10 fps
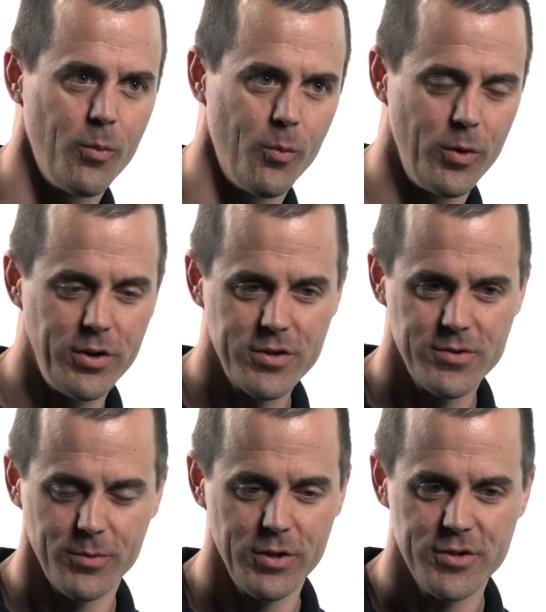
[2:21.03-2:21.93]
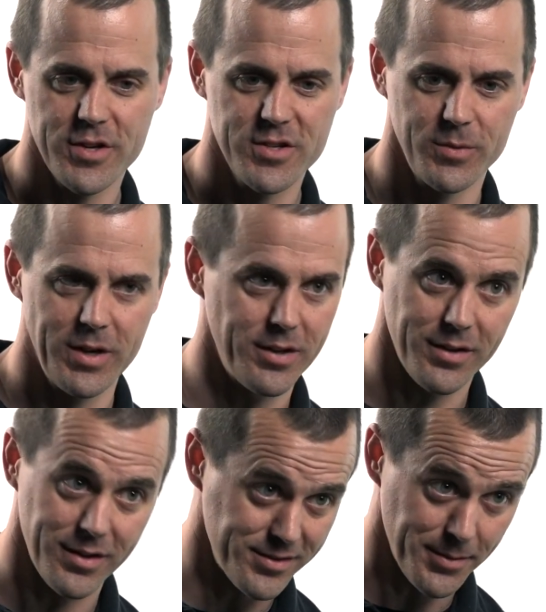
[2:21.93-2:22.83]
When you're changing a wheel,
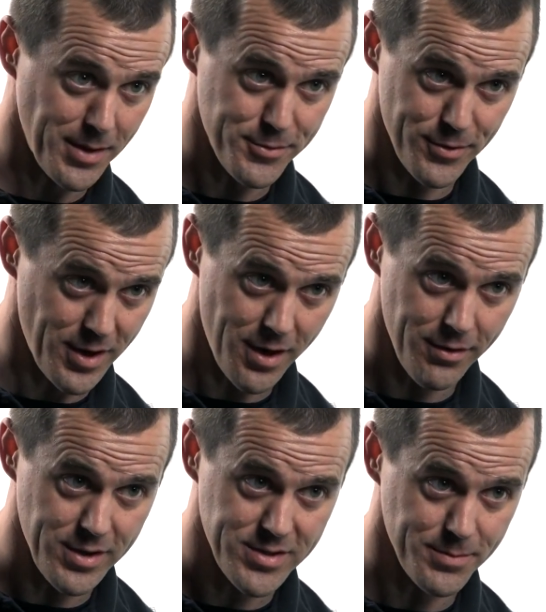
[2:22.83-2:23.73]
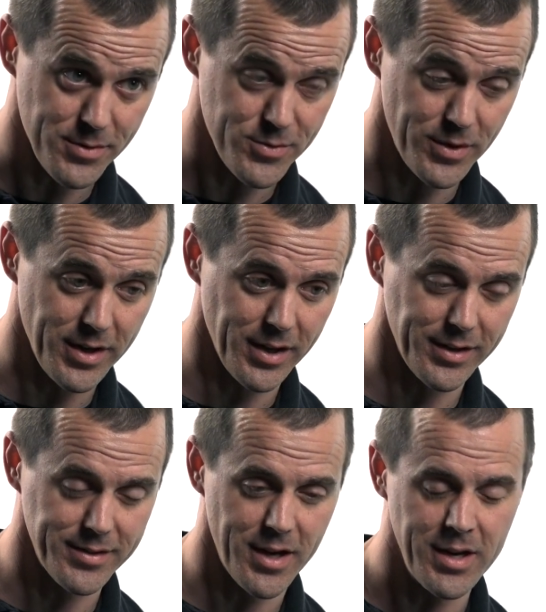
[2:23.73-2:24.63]
sometimes you're in a hurry, sometimes you want to get
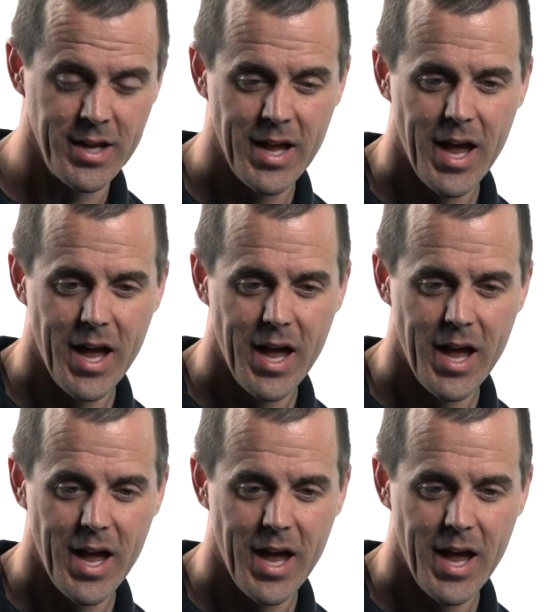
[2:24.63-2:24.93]
it done.